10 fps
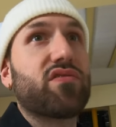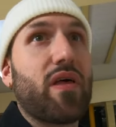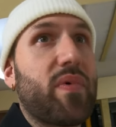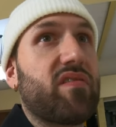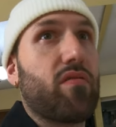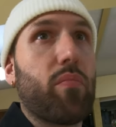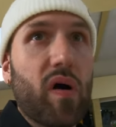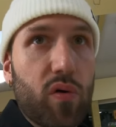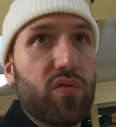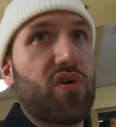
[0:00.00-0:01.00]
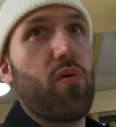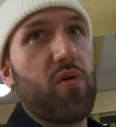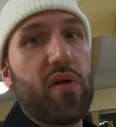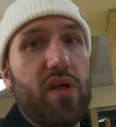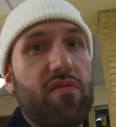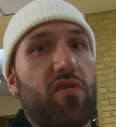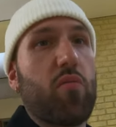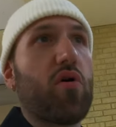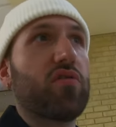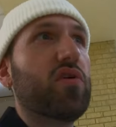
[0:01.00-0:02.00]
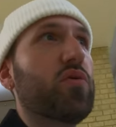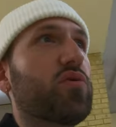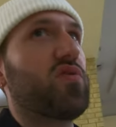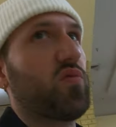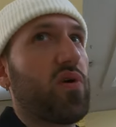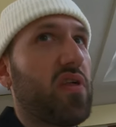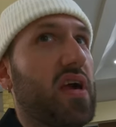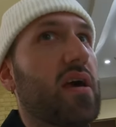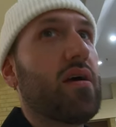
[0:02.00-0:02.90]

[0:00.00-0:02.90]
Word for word: So that means the Buckle's going to be leaving the mall too, which is one of the